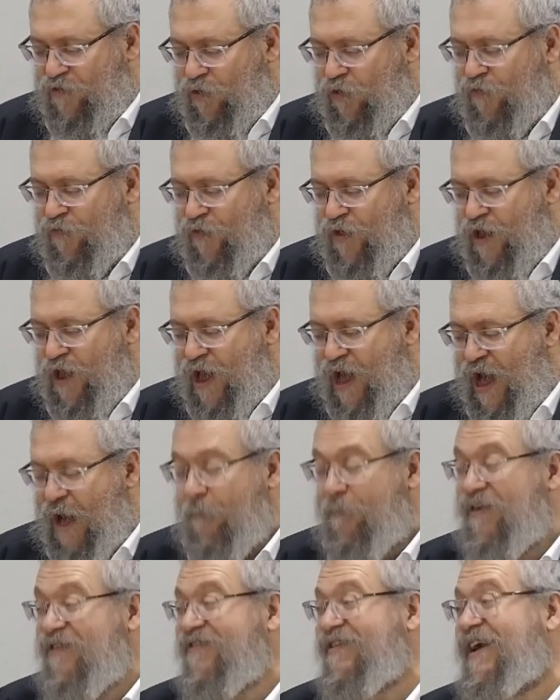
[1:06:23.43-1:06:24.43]

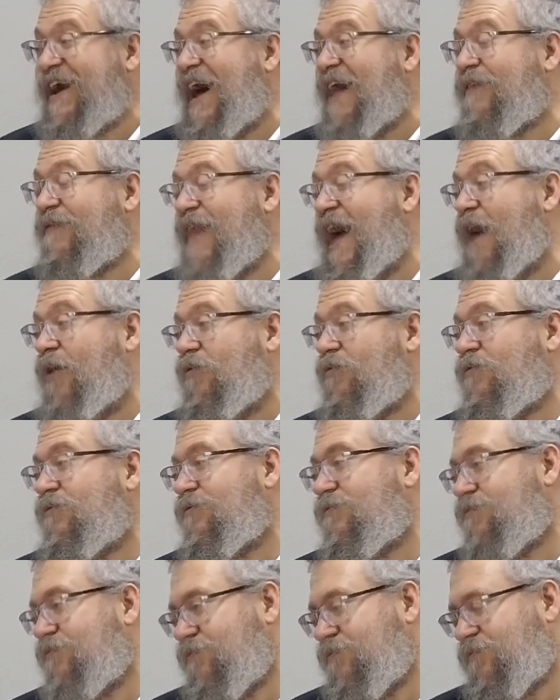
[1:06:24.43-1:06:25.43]
And that's why
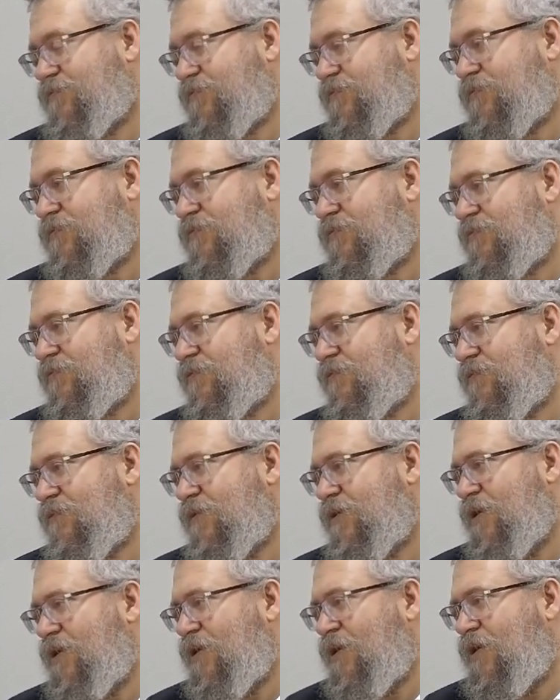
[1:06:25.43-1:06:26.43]
in the world of Atzilus, what do we
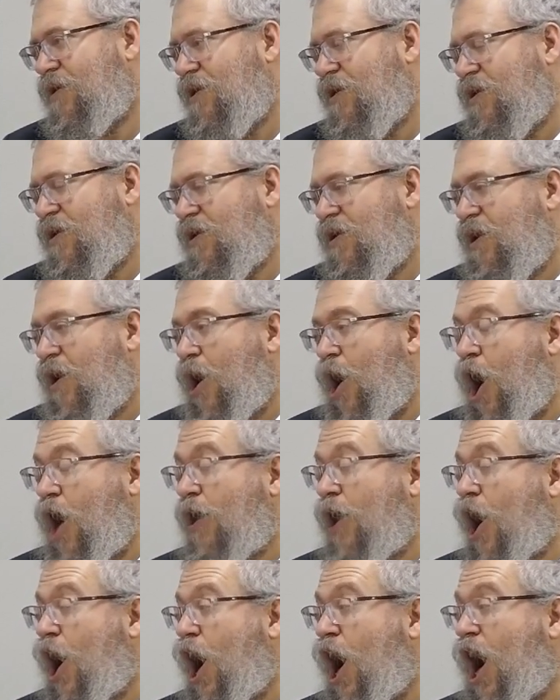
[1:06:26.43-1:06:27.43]
say?
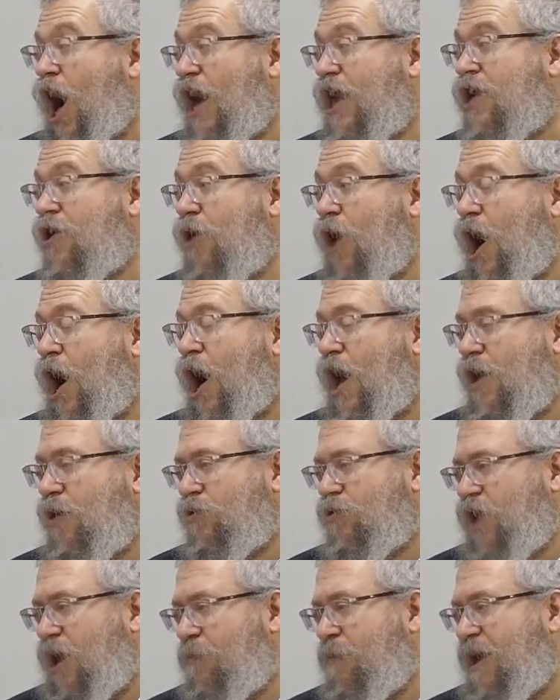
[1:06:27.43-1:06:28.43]
That both the
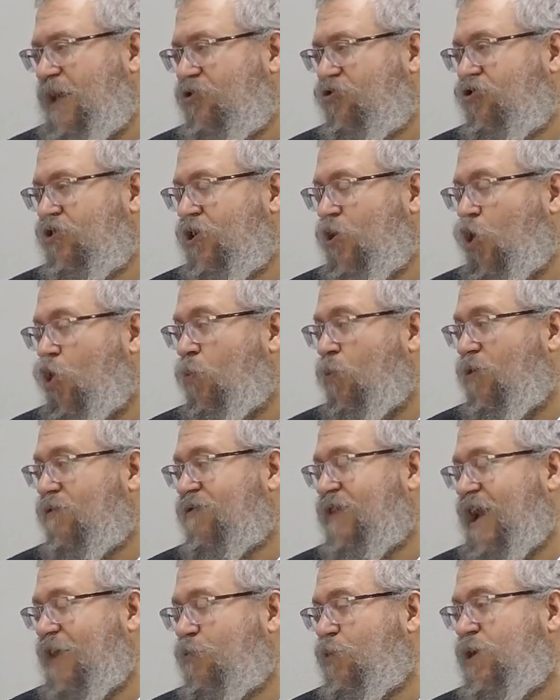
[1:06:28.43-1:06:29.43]
lights
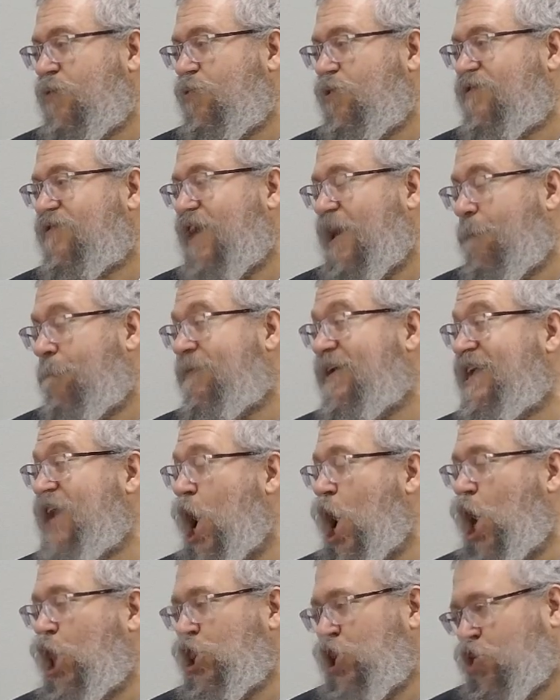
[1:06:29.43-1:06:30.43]
and
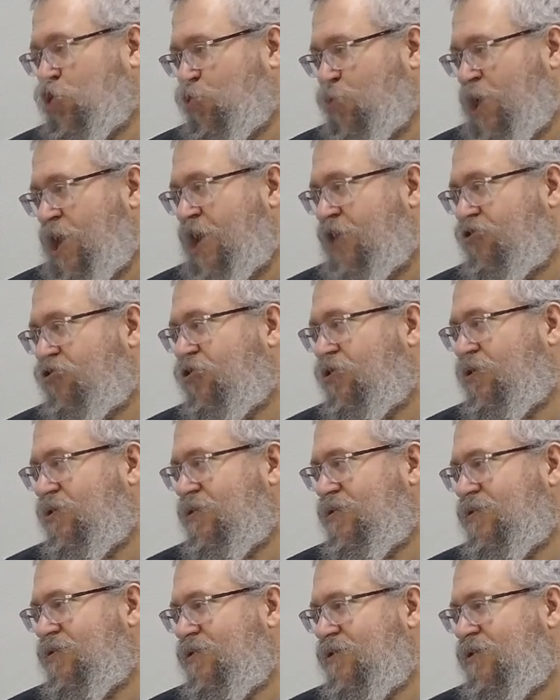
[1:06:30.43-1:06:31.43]
the vessels